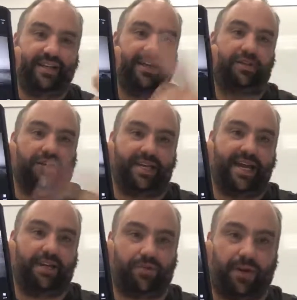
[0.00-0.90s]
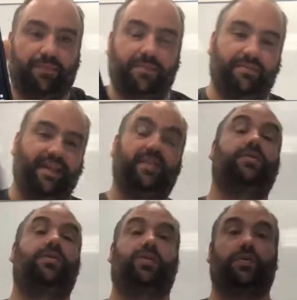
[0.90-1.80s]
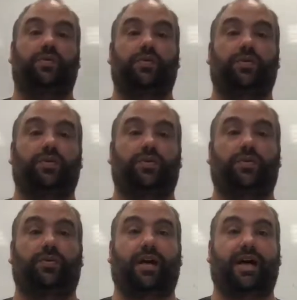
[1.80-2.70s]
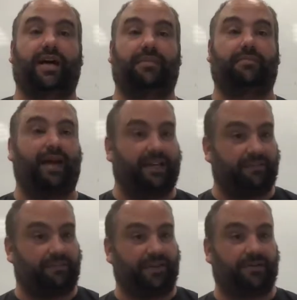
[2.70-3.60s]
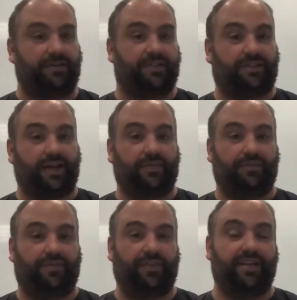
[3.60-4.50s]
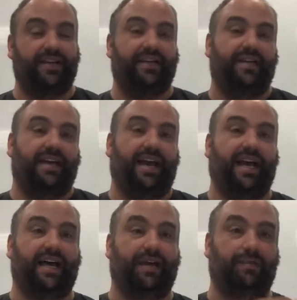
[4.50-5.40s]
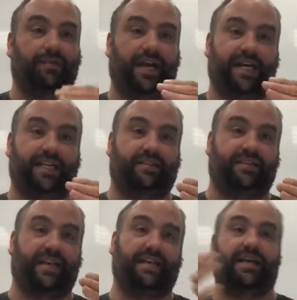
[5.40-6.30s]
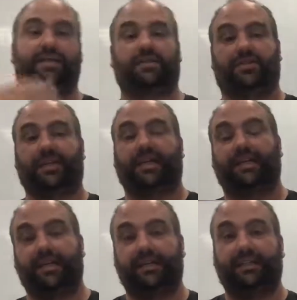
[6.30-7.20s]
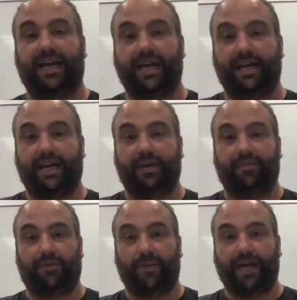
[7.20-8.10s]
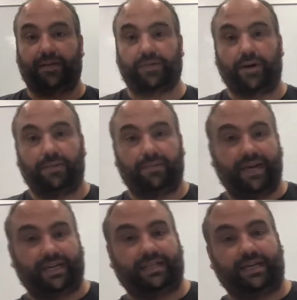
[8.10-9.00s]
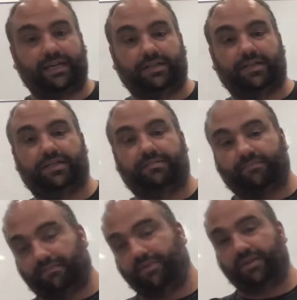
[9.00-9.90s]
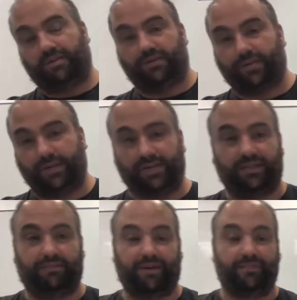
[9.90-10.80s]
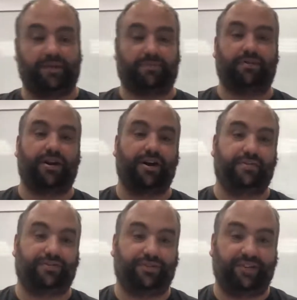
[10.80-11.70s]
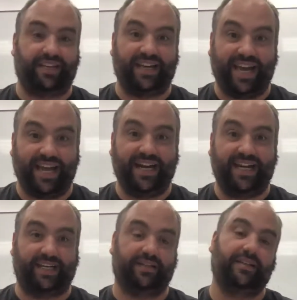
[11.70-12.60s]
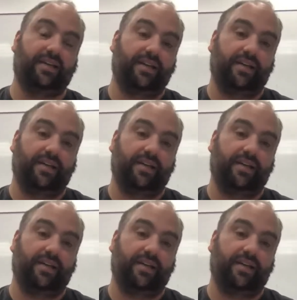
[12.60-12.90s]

Then I just airdrop them into my computer itself. And then I just downloaded that through AirDrop, and then I just put it through into Premiere Pro for the editing.